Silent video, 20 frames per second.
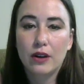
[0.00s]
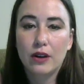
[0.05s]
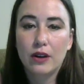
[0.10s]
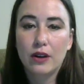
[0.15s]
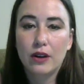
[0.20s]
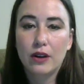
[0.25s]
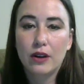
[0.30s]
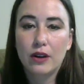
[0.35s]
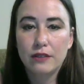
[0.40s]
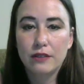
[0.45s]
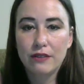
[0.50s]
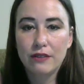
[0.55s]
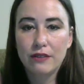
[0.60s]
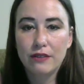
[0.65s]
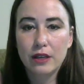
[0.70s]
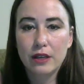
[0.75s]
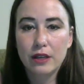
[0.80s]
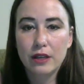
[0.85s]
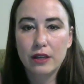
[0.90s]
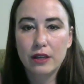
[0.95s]
into viewing
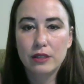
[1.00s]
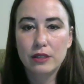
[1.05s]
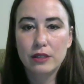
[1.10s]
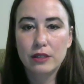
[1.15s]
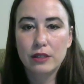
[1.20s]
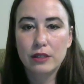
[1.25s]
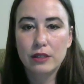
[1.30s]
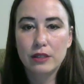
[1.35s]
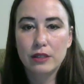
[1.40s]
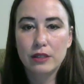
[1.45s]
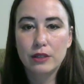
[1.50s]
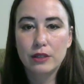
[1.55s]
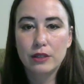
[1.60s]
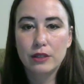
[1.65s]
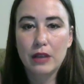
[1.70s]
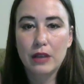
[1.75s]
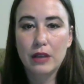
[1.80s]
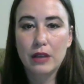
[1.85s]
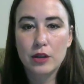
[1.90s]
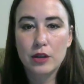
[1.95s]
videos, you know, they
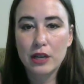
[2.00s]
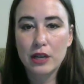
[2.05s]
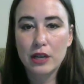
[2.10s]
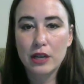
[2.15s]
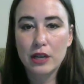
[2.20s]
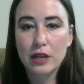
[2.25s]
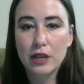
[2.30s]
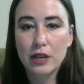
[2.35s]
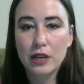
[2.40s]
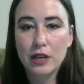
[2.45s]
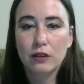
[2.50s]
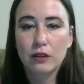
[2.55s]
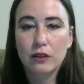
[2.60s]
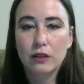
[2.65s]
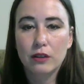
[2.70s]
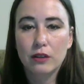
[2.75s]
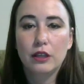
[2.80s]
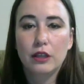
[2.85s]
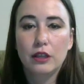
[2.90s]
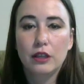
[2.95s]
bought tokens and
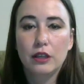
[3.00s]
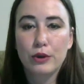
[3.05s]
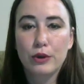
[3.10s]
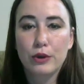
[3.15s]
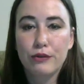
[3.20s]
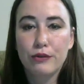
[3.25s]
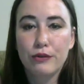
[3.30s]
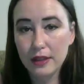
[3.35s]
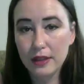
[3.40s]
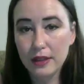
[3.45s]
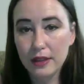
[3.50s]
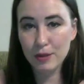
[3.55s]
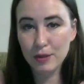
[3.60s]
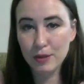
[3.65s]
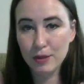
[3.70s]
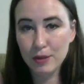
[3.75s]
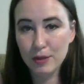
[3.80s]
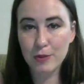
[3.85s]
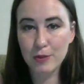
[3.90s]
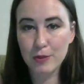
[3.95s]
you referred them,
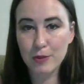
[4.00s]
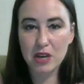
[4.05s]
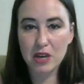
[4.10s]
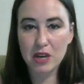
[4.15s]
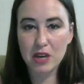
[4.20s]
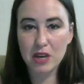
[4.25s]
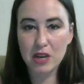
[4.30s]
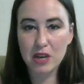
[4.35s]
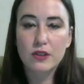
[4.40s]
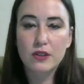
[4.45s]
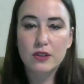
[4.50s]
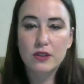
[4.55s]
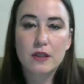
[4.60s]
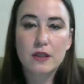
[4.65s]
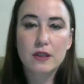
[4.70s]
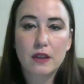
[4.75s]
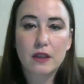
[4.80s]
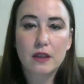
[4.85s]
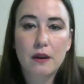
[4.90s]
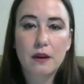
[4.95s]
you make money off of
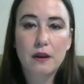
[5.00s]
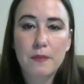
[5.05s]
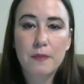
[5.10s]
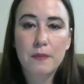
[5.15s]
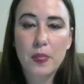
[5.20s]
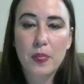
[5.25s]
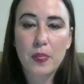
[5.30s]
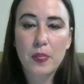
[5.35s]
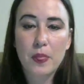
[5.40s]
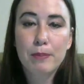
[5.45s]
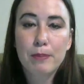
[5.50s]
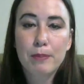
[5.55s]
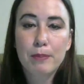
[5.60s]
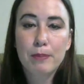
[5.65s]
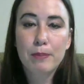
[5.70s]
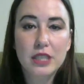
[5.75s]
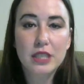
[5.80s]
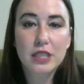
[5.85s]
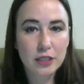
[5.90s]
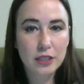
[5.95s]
them
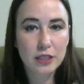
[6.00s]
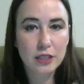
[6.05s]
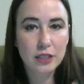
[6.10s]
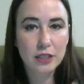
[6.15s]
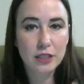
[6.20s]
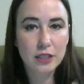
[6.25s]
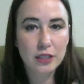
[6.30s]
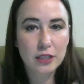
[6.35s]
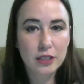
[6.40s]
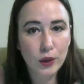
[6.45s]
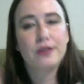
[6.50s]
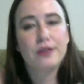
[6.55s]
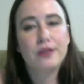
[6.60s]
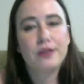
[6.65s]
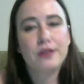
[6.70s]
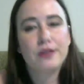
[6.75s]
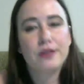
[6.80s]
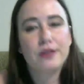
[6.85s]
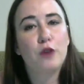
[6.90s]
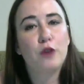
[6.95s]
purchasing the tokens, and then
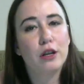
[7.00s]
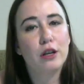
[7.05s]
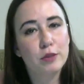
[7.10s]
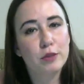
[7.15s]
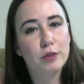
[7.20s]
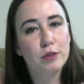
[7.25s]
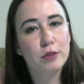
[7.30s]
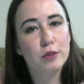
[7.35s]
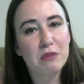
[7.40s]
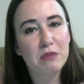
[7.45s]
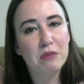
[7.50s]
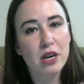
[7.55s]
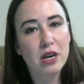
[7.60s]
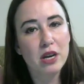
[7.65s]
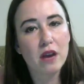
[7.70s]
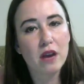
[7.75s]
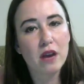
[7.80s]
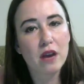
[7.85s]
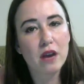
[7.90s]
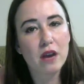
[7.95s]
you also make money
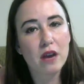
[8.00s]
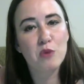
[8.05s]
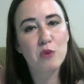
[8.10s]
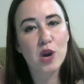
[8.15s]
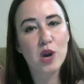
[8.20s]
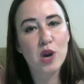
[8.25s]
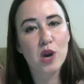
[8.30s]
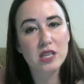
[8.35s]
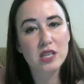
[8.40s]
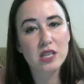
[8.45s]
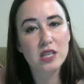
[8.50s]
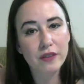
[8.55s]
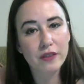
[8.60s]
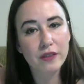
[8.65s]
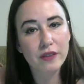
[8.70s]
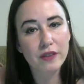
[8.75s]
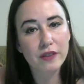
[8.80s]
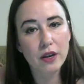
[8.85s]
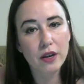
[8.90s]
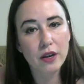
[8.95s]
off of them watching your
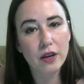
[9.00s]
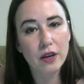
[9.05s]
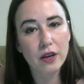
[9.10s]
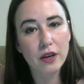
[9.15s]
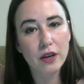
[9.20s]
video.